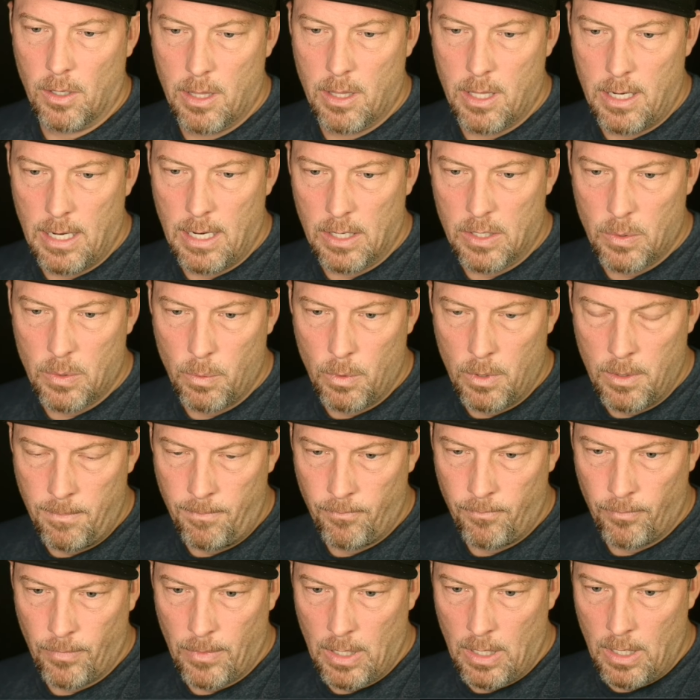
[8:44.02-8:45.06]
at the next one.
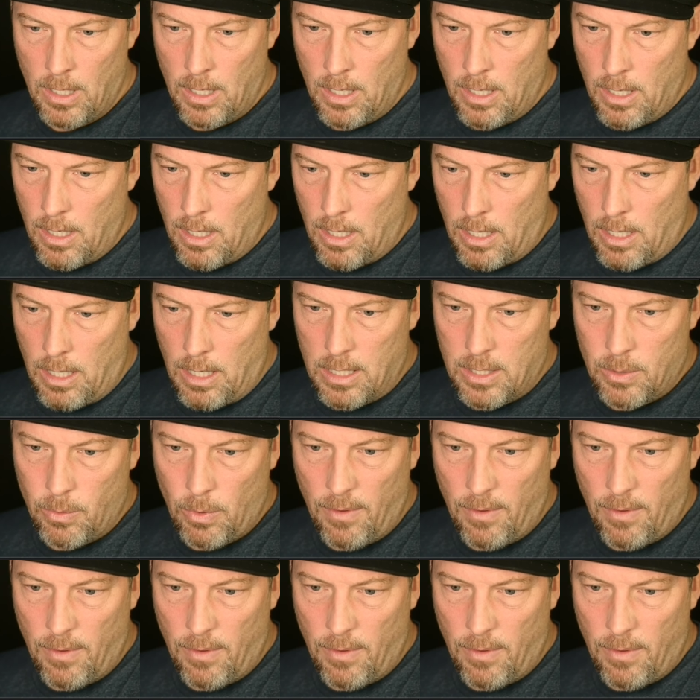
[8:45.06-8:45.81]
So